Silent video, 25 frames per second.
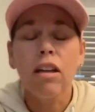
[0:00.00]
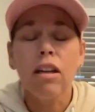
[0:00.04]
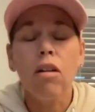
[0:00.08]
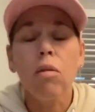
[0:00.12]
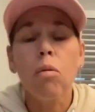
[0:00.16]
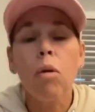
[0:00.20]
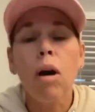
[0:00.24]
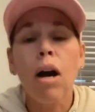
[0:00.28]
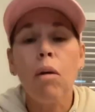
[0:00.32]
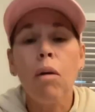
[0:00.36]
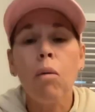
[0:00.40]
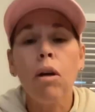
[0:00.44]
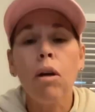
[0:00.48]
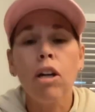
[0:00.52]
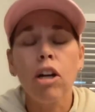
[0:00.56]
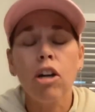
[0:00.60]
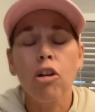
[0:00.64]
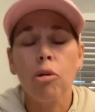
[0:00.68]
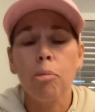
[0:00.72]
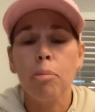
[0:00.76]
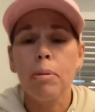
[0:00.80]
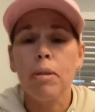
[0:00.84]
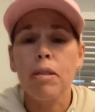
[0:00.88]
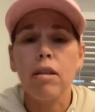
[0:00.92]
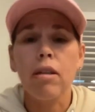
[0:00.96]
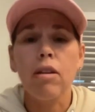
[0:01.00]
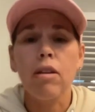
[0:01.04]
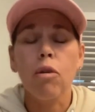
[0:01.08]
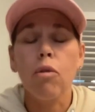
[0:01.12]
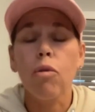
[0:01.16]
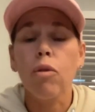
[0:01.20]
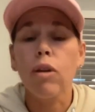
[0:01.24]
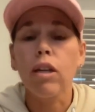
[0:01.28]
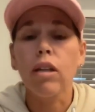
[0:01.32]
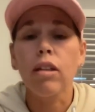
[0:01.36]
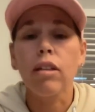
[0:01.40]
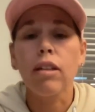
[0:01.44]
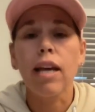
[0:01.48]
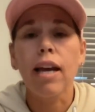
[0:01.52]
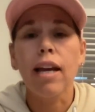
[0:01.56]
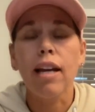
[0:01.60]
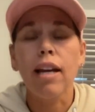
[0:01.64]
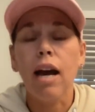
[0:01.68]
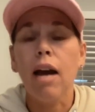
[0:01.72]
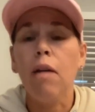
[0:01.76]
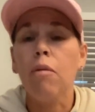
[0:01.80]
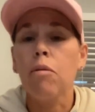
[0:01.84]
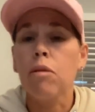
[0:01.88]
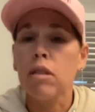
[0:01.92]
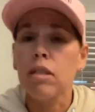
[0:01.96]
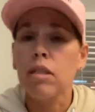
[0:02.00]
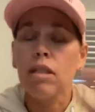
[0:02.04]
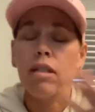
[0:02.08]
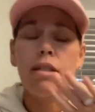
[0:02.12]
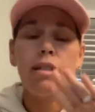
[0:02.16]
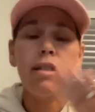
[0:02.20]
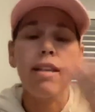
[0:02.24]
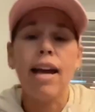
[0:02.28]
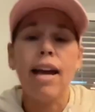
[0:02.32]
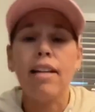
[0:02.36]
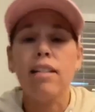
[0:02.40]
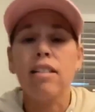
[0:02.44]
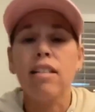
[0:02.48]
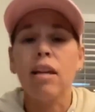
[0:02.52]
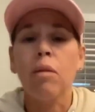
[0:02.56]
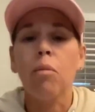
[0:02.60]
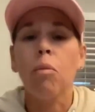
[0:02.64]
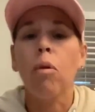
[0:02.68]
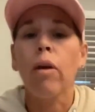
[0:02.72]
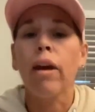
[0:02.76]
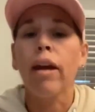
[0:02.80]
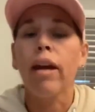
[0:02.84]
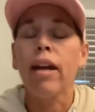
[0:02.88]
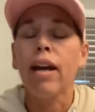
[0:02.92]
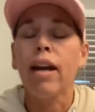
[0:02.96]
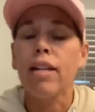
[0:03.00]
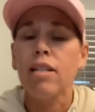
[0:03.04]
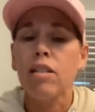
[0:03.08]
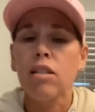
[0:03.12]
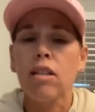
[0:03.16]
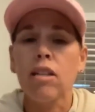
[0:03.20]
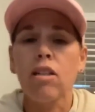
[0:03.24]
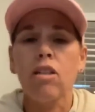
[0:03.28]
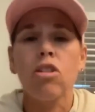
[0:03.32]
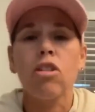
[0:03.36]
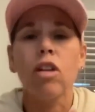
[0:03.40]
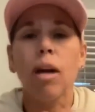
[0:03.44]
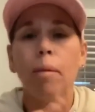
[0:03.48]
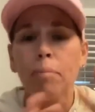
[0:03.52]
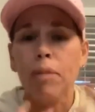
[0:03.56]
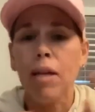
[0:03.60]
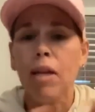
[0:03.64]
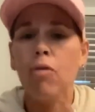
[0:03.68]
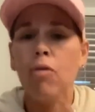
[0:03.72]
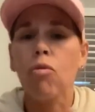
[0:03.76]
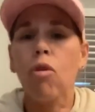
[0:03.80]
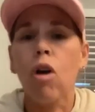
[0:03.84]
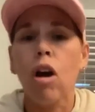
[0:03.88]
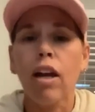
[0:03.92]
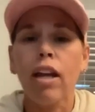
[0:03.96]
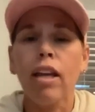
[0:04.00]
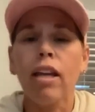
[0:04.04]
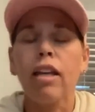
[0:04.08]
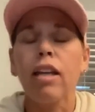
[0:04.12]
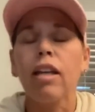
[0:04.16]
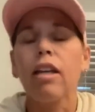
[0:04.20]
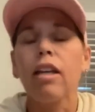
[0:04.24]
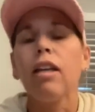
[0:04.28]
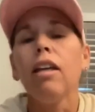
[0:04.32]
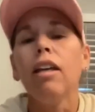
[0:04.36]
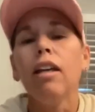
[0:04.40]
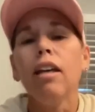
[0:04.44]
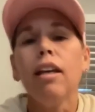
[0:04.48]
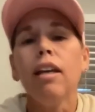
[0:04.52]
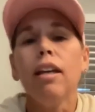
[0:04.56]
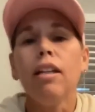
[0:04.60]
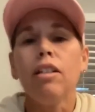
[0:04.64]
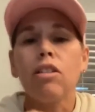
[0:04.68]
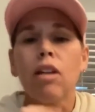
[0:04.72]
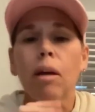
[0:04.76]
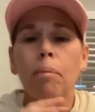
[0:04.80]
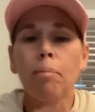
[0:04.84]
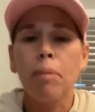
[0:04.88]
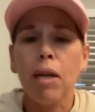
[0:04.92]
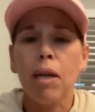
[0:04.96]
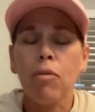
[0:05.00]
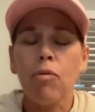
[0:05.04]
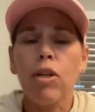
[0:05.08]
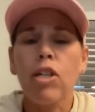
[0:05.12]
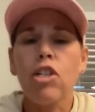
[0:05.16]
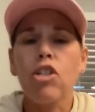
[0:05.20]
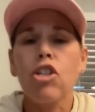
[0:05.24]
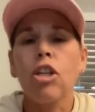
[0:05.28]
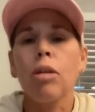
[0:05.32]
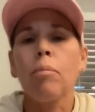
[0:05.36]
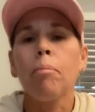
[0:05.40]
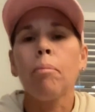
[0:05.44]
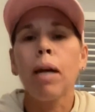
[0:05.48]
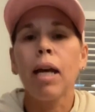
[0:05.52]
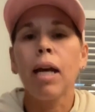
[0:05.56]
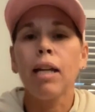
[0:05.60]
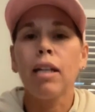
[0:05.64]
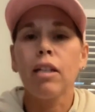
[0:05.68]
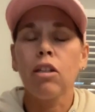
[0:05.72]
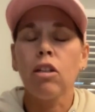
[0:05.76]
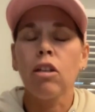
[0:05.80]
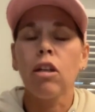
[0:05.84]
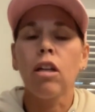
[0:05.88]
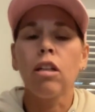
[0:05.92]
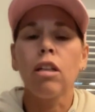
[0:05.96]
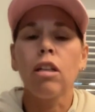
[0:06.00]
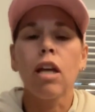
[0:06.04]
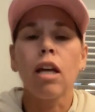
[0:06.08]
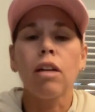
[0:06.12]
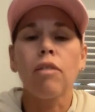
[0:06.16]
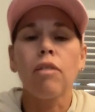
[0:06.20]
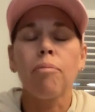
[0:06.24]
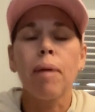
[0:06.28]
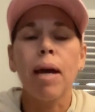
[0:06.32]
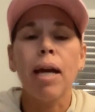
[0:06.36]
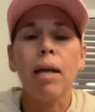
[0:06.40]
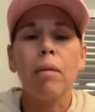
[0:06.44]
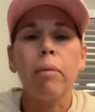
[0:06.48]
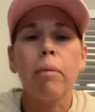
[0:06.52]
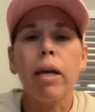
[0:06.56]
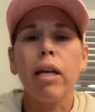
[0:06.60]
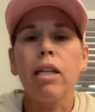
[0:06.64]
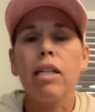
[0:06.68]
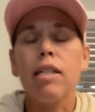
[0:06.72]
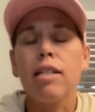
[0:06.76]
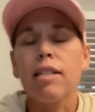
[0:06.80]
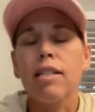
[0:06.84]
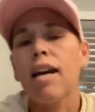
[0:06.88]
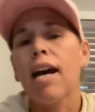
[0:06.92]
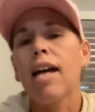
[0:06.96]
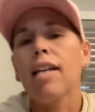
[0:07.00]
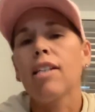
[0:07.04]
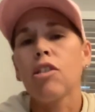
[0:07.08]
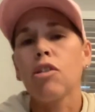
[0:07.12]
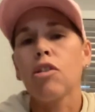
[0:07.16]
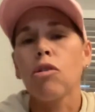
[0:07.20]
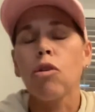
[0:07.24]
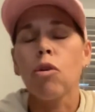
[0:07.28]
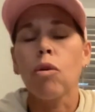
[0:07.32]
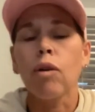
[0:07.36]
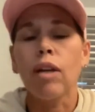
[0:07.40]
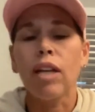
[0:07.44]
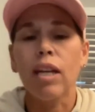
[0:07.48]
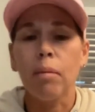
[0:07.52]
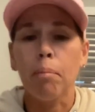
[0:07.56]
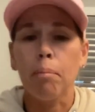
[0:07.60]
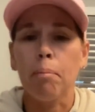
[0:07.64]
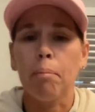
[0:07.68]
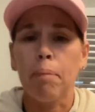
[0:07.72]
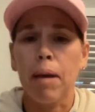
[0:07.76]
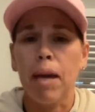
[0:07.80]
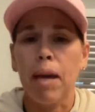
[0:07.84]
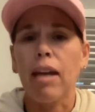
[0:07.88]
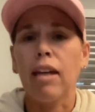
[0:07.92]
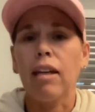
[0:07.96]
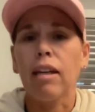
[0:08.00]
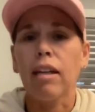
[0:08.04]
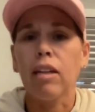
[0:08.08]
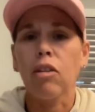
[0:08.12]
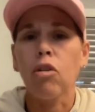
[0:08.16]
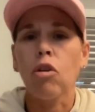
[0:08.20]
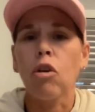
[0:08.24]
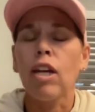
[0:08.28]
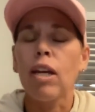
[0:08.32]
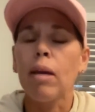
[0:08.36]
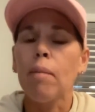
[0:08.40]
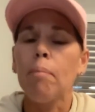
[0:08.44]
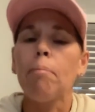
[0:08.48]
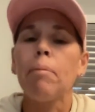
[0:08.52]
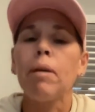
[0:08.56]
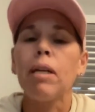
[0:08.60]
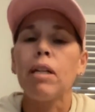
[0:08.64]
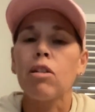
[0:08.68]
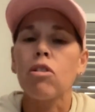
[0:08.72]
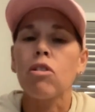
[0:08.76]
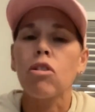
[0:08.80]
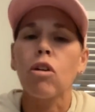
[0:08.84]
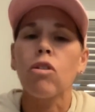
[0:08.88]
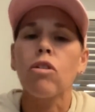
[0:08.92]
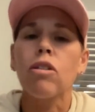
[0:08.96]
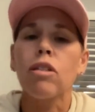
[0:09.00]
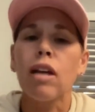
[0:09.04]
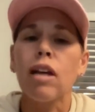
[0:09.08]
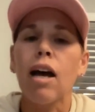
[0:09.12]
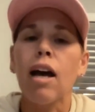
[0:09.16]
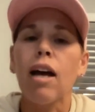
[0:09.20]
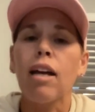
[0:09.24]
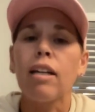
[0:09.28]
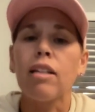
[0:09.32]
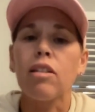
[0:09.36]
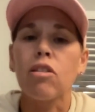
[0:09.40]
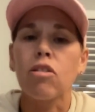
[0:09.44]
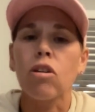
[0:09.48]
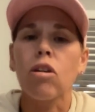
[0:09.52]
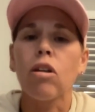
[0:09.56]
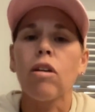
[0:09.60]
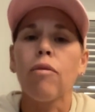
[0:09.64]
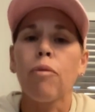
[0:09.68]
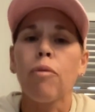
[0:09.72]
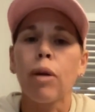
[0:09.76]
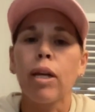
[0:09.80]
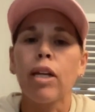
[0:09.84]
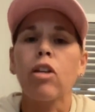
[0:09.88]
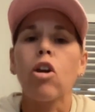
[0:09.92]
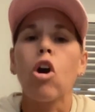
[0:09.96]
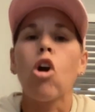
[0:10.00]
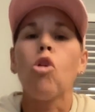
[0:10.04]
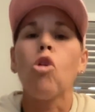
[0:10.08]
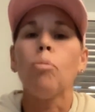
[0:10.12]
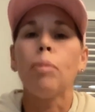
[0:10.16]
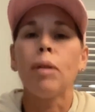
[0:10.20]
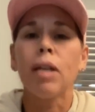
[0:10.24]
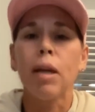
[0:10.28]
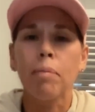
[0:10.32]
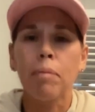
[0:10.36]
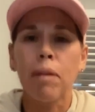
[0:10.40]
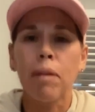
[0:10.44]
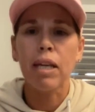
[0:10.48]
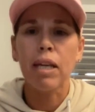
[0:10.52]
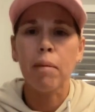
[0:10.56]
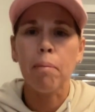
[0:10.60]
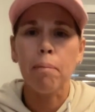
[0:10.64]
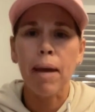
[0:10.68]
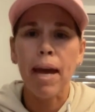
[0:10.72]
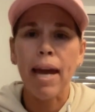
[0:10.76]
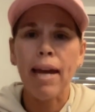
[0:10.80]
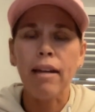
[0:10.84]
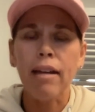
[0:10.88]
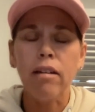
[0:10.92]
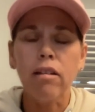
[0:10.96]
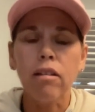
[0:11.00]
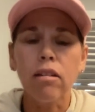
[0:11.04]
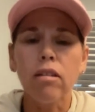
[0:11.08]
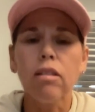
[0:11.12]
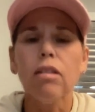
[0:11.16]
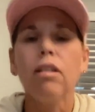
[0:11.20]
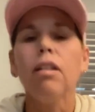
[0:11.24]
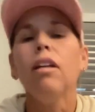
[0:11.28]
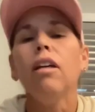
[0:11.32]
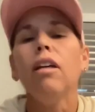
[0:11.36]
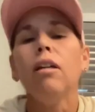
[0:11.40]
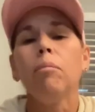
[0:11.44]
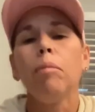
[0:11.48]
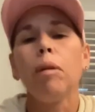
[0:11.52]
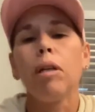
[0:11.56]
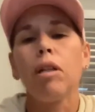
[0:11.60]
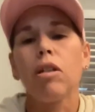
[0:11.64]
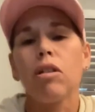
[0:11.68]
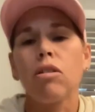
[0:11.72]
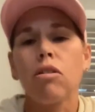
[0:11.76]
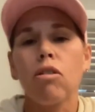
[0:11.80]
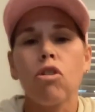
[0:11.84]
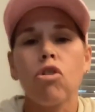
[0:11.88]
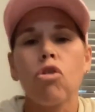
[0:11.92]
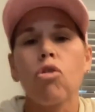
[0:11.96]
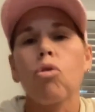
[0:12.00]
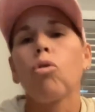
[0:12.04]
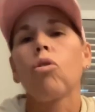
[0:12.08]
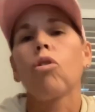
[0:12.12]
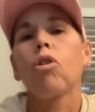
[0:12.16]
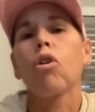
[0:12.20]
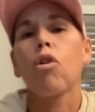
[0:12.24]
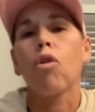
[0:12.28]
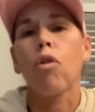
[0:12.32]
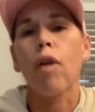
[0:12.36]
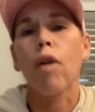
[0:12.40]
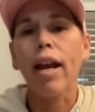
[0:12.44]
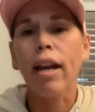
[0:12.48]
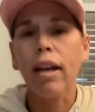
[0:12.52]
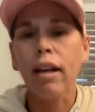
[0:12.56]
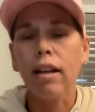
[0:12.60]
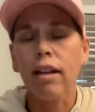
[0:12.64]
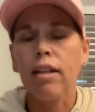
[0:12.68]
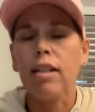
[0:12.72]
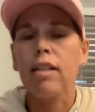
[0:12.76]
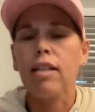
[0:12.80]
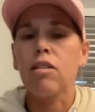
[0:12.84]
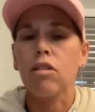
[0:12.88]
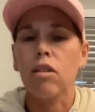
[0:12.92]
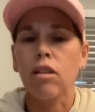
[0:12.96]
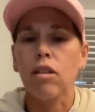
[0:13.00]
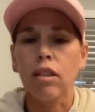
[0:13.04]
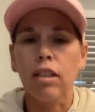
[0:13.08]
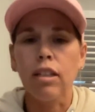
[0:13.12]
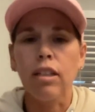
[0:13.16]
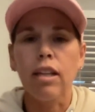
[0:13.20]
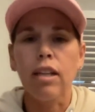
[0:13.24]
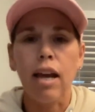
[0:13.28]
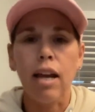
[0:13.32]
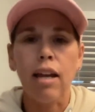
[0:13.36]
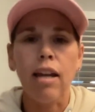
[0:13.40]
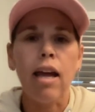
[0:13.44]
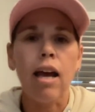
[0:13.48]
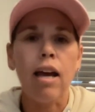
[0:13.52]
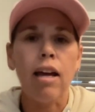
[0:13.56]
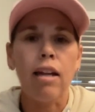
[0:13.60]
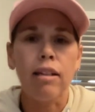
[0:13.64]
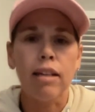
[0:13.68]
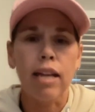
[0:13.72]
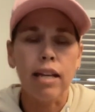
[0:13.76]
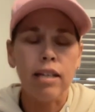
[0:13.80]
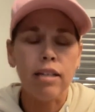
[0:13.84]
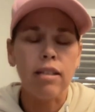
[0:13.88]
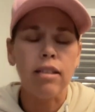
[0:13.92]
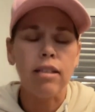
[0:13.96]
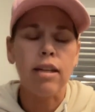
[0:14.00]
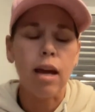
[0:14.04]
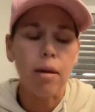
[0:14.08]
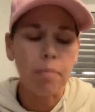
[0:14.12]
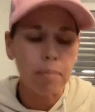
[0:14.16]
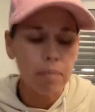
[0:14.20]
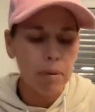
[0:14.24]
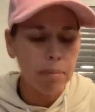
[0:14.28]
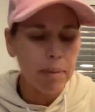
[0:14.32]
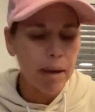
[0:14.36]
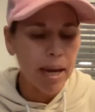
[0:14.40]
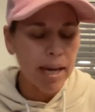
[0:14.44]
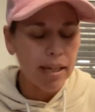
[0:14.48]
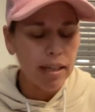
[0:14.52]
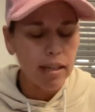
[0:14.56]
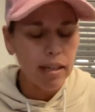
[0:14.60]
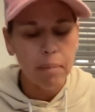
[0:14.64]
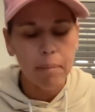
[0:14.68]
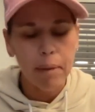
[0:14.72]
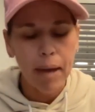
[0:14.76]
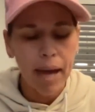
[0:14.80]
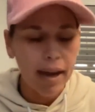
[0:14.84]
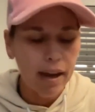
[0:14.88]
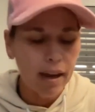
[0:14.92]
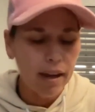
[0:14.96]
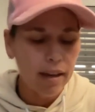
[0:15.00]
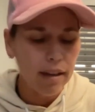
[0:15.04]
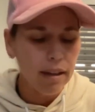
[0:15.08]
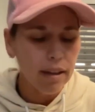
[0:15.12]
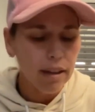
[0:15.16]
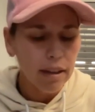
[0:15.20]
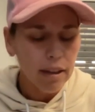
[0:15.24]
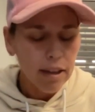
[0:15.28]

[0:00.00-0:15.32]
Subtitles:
no, I 100% agree on that. I was the exact same way. I said, stop that rocking, stop that reaching. But, you know, a lot of back pain is tied to your hip pain and your hip being so tight. And so if we can open hip angle because of the shorter crank, it is going to lessen up the pain in the back.